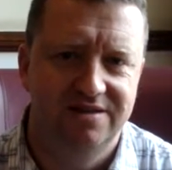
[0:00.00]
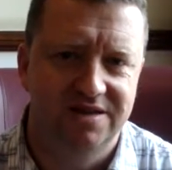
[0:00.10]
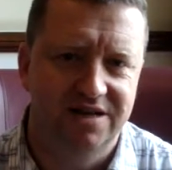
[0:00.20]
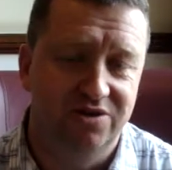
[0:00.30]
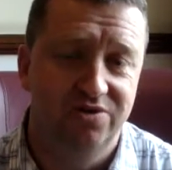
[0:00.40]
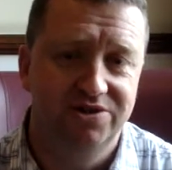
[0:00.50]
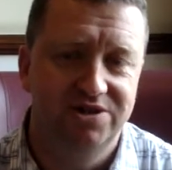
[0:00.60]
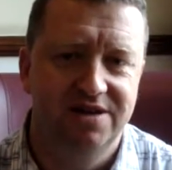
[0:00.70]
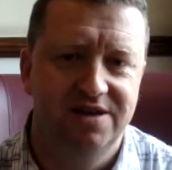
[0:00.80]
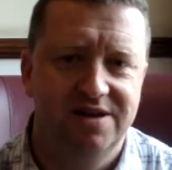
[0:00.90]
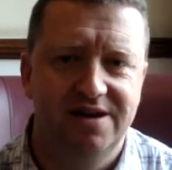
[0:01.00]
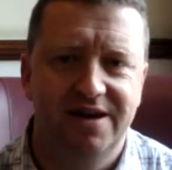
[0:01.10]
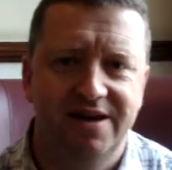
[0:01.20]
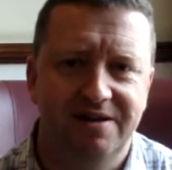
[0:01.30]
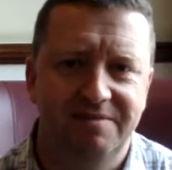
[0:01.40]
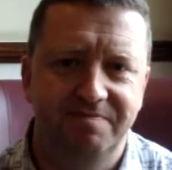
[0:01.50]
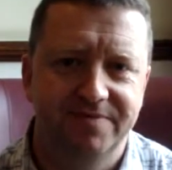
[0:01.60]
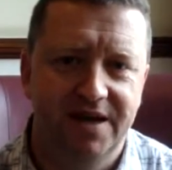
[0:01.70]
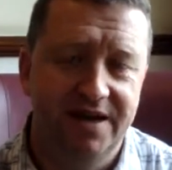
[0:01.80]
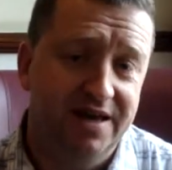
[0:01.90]
technology.
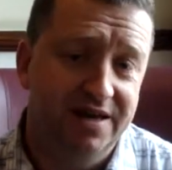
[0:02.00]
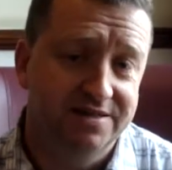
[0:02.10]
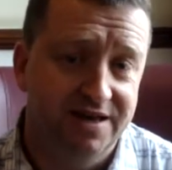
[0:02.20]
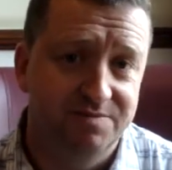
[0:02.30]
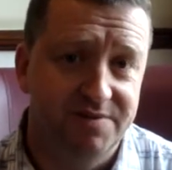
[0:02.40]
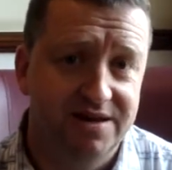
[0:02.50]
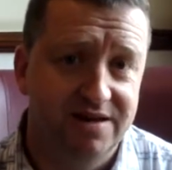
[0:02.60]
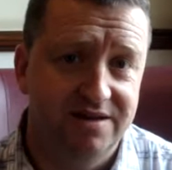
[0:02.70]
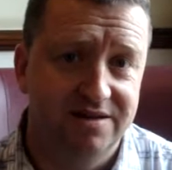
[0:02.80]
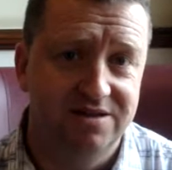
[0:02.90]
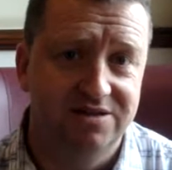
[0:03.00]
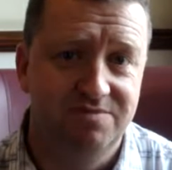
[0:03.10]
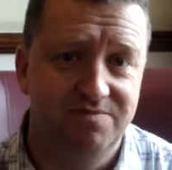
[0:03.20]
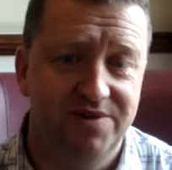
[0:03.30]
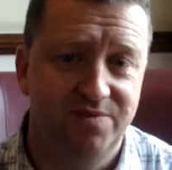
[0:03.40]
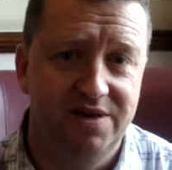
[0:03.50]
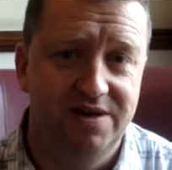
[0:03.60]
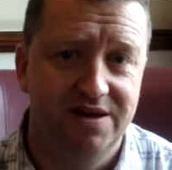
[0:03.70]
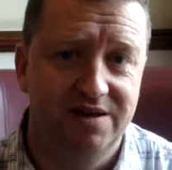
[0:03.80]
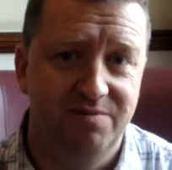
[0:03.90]
And I guess that's my green dream, that
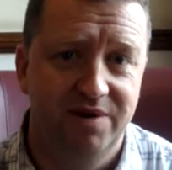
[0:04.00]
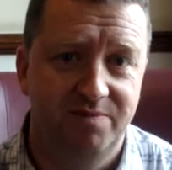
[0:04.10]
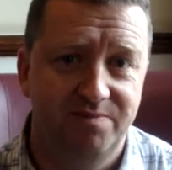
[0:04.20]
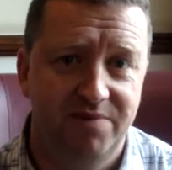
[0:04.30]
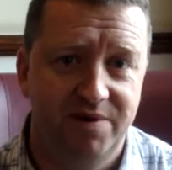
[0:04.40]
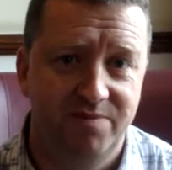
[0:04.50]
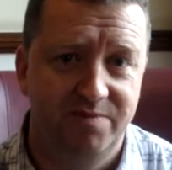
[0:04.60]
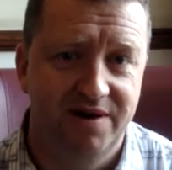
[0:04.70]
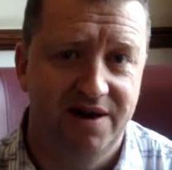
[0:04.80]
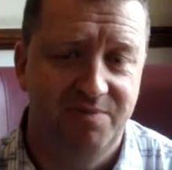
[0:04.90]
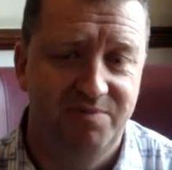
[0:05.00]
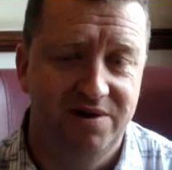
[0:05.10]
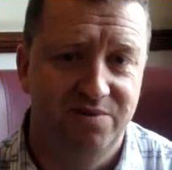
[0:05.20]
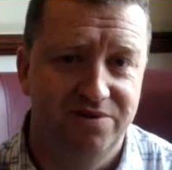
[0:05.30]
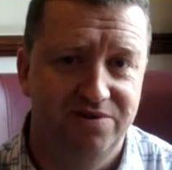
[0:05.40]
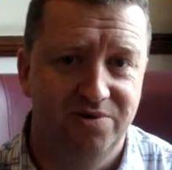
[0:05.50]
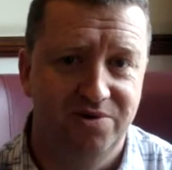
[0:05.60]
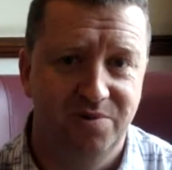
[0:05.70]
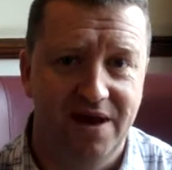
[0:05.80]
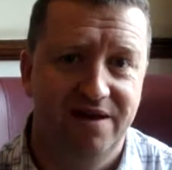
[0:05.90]
we are a bit happier with
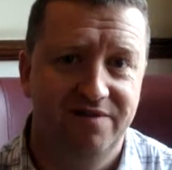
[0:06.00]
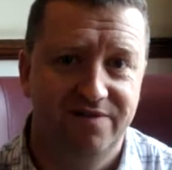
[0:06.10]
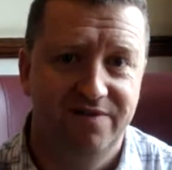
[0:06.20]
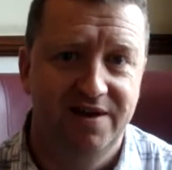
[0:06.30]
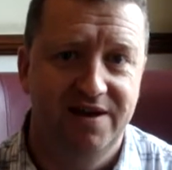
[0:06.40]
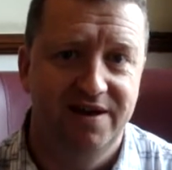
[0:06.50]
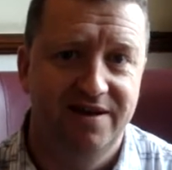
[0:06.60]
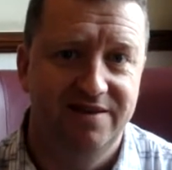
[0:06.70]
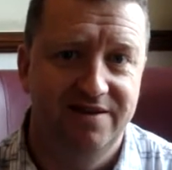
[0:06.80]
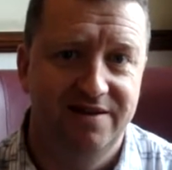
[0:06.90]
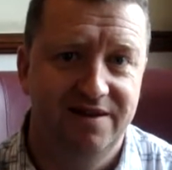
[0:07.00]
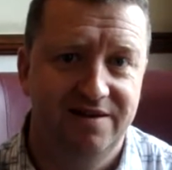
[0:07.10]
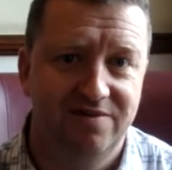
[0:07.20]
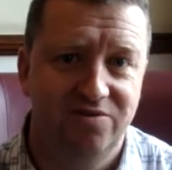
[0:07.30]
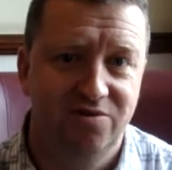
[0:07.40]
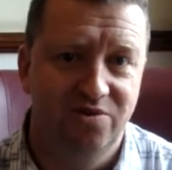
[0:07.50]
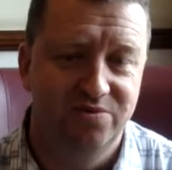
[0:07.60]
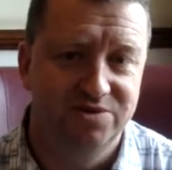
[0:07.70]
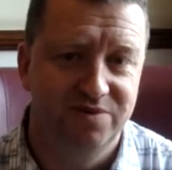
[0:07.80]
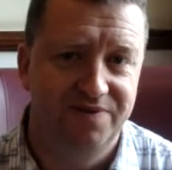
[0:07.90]
what we have and not
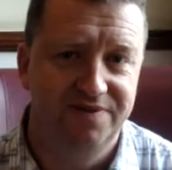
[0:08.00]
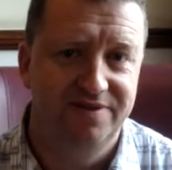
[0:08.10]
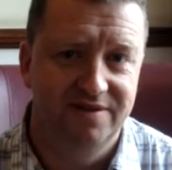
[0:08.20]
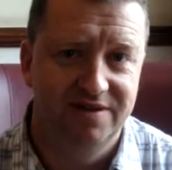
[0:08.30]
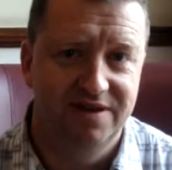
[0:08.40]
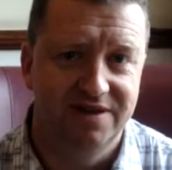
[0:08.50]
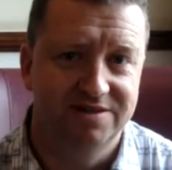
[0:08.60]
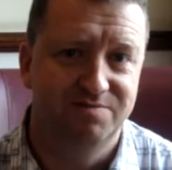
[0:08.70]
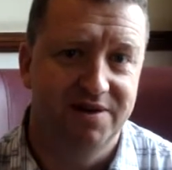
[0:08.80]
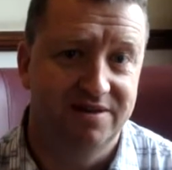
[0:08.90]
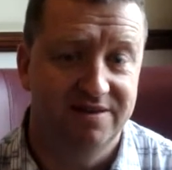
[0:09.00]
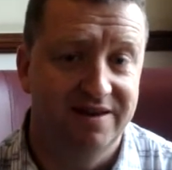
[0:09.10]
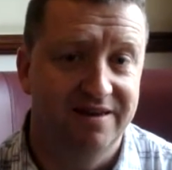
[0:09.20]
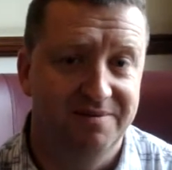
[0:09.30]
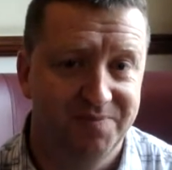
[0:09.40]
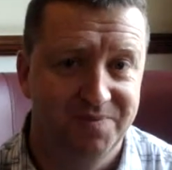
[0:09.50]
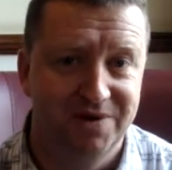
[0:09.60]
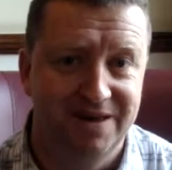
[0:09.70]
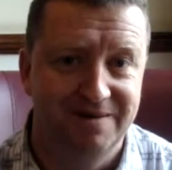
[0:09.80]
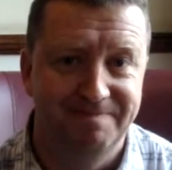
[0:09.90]
always wanting the next big ticket.
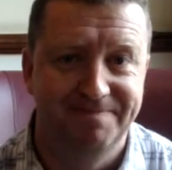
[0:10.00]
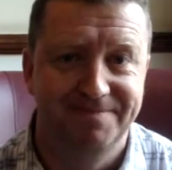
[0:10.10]
Okay.